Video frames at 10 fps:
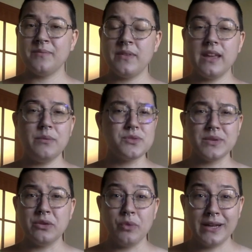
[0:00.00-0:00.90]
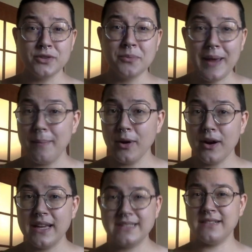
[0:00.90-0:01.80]
It was really wrinkled paper.
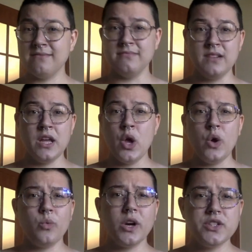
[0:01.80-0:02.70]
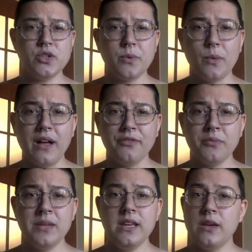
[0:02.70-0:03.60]
It didn't work super well for
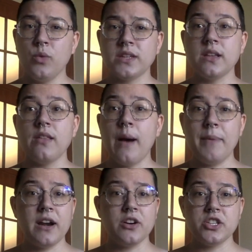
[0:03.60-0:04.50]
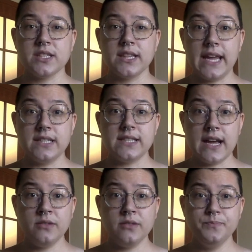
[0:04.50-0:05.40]
me. It worked a lot better to just lay it
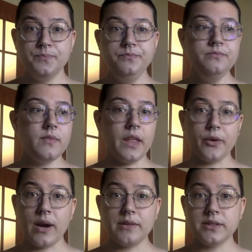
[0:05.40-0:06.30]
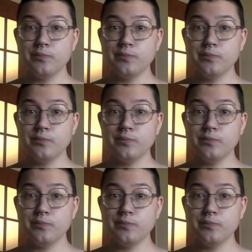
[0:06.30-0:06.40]
down on the ground.